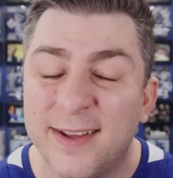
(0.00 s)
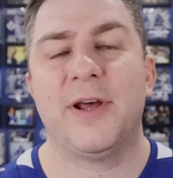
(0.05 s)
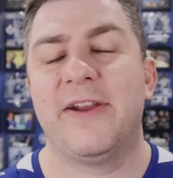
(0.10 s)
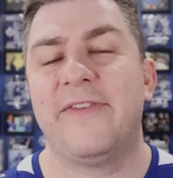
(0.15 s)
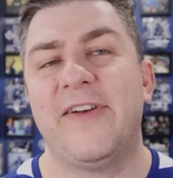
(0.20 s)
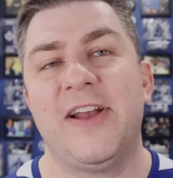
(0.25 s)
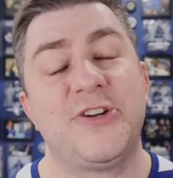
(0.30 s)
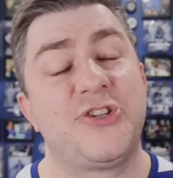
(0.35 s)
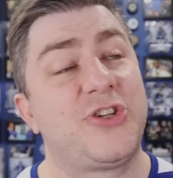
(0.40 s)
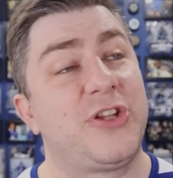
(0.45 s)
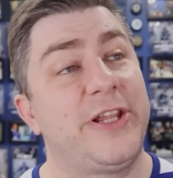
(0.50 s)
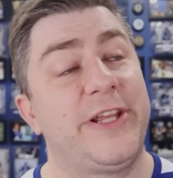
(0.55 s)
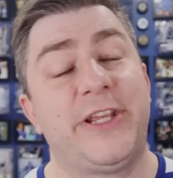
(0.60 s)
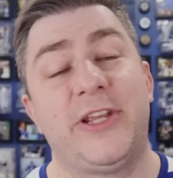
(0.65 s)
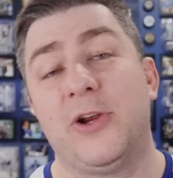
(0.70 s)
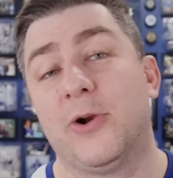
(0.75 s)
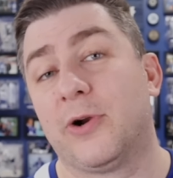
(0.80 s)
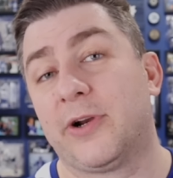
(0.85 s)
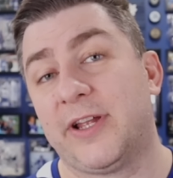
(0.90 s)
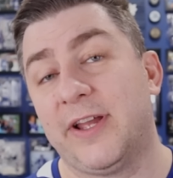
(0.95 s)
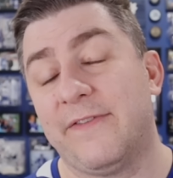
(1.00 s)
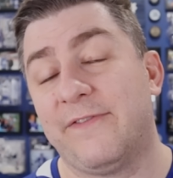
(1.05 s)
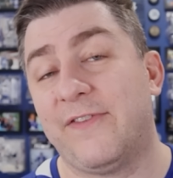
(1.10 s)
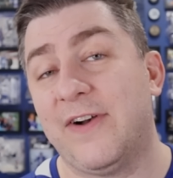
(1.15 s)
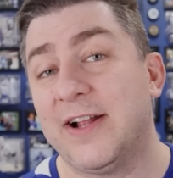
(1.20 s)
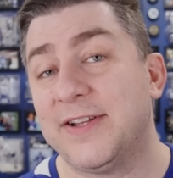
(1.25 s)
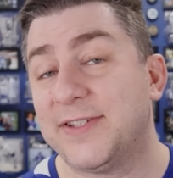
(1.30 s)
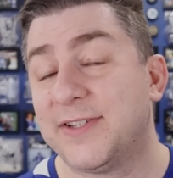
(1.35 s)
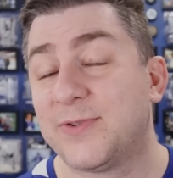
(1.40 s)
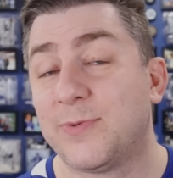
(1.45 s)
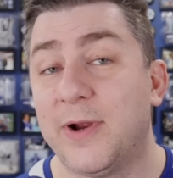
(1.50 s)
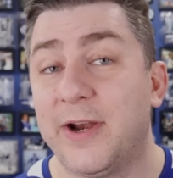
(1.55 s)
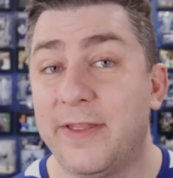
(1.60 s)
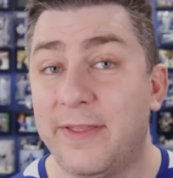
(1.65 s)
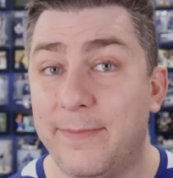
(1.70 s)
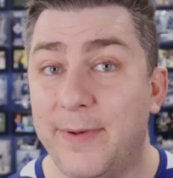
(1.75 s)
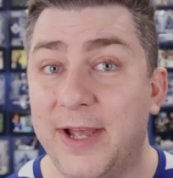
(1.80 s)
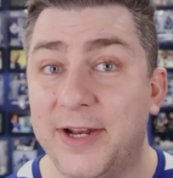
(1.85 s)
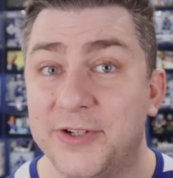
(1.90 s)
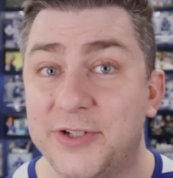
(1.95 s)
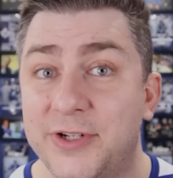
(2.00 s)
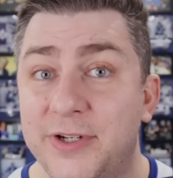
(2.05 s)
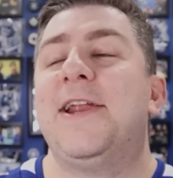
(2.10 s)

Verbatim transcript: But eventually Georgiev finds his way to the bench.